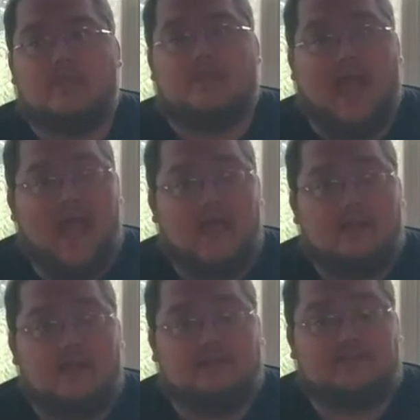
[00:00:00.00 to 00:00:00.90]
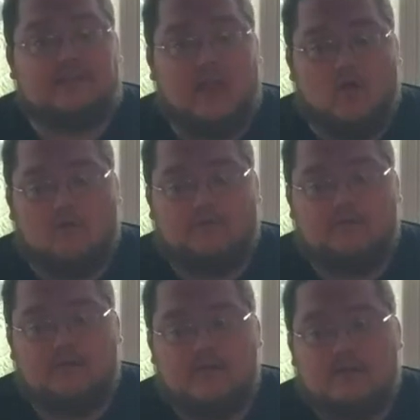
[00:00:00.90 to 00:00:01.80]
That
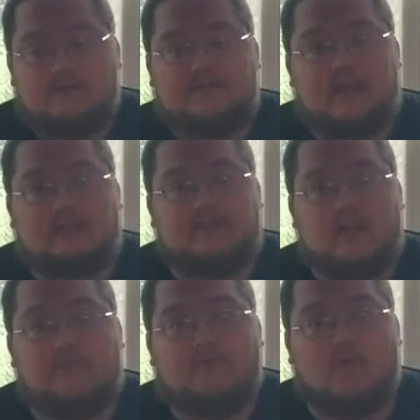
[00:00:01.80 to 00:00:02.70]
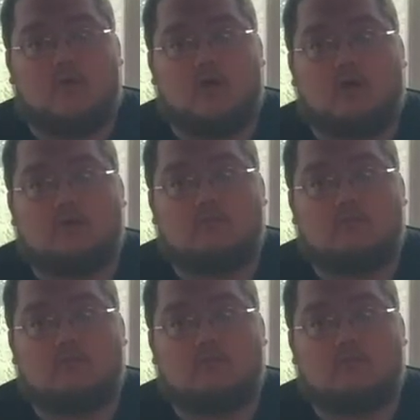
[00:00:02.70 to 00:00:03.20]
itself sets up for,